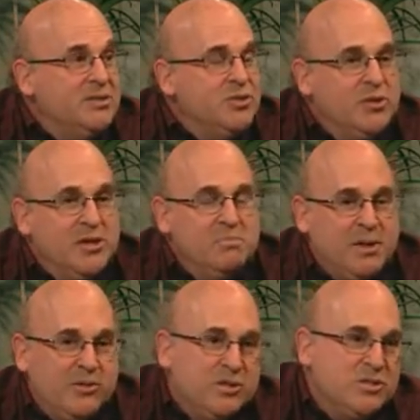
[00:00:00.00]
So the
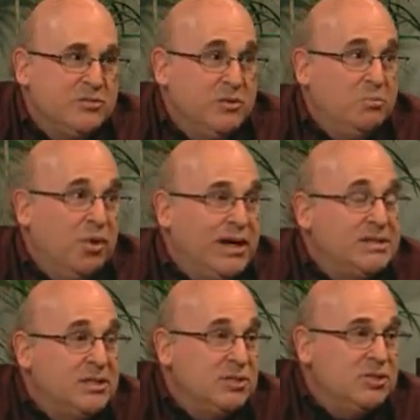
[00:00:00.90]
appearance of the brain
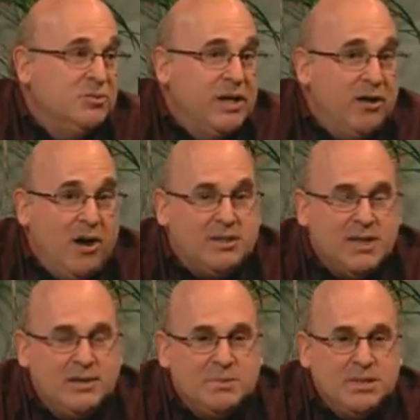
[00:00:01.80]
tissue at
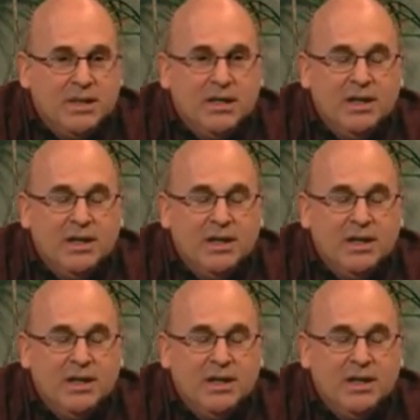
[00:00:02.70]
autopsy,